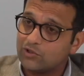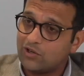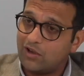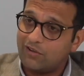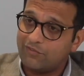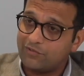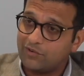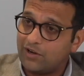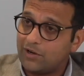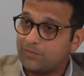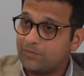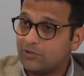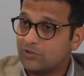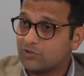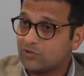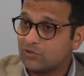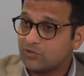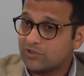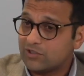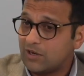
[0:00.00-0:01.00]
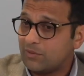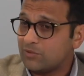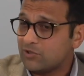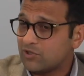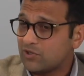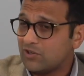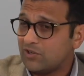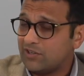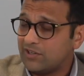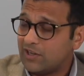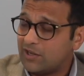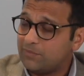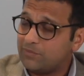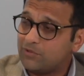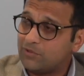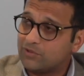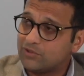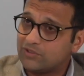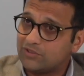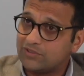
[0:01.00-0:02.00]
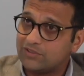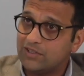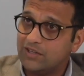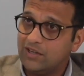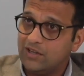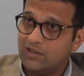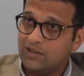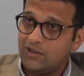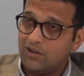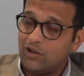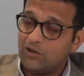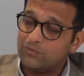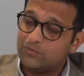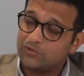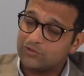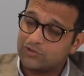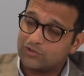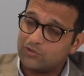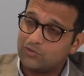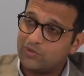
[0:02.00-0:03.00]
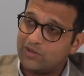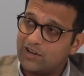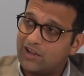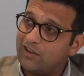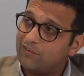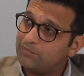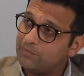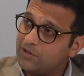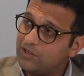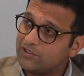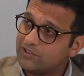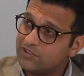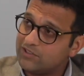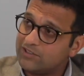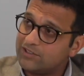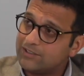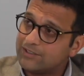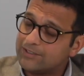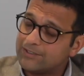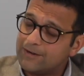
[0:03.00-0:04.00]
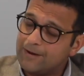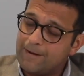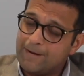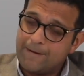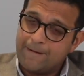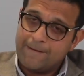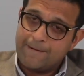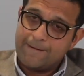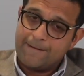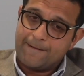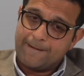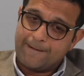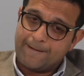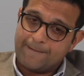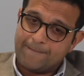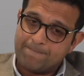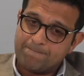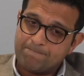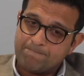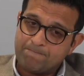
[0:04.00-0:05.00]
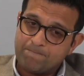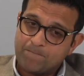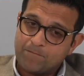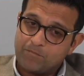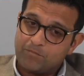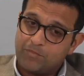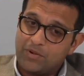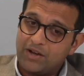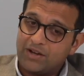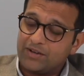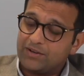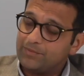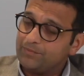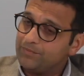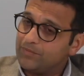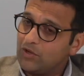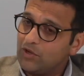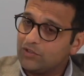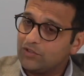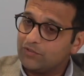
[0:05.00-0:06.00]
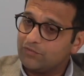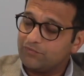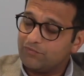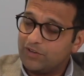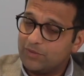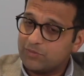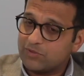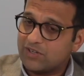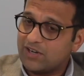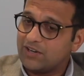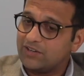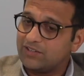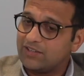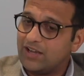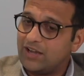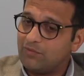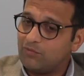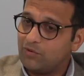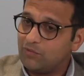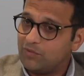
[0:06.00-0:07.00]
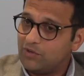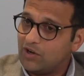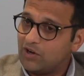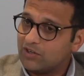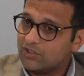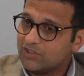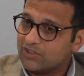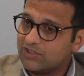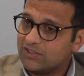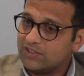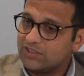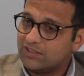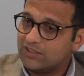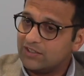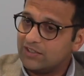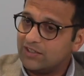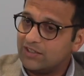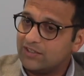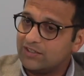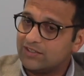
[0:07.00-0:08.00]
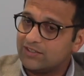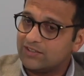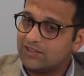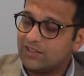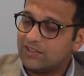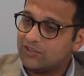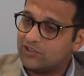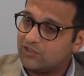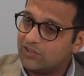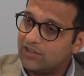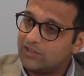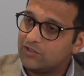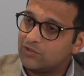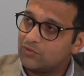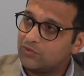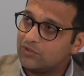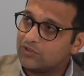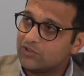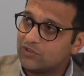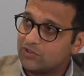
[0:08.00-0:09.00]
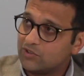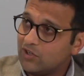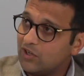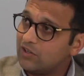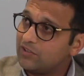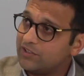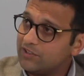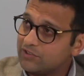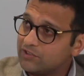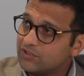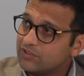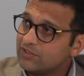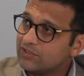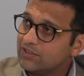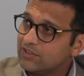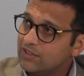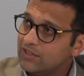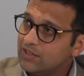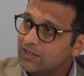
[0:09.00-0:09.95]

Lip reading: software IPOs, no cybersecurity IPOs in almost 2.5+ years. But on the flip side of that, what we are seeing is a trend towards consolidation.